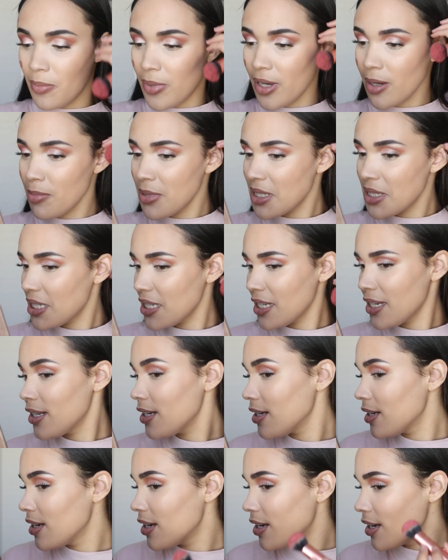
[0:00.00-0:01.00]

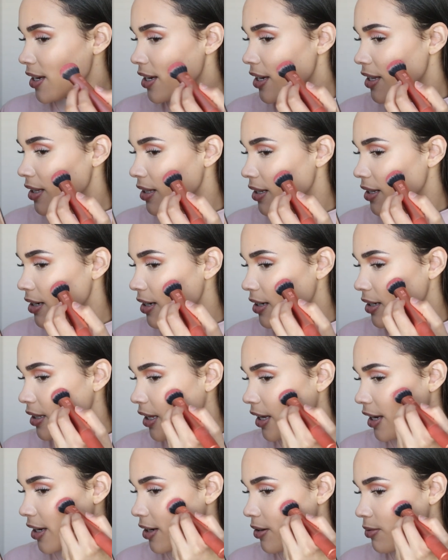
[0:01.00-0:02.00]
pigmented and
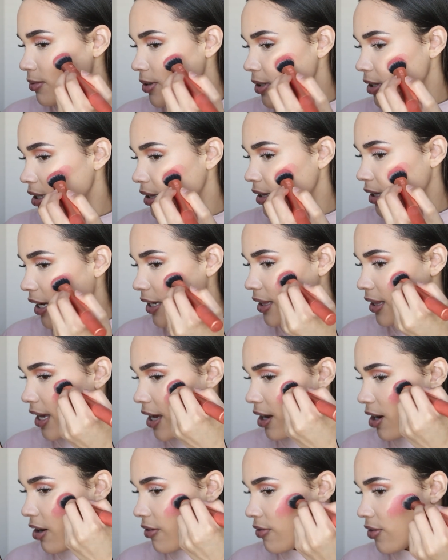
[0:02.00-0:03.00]
like really like
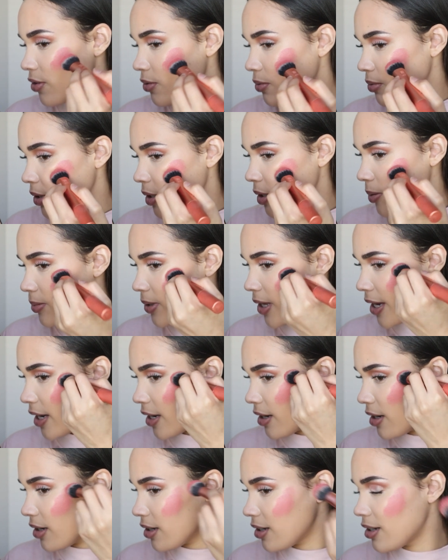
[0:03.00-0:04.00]
that off the rip.
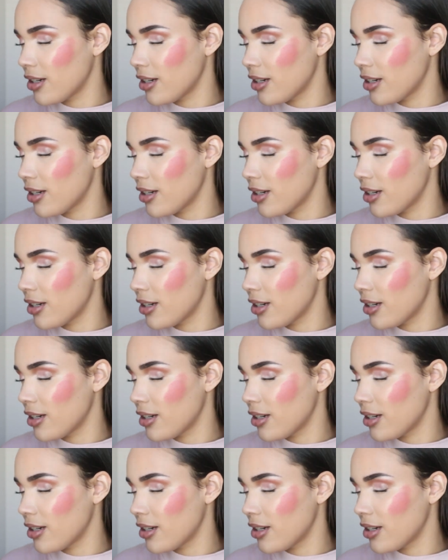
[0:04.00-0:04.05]
Like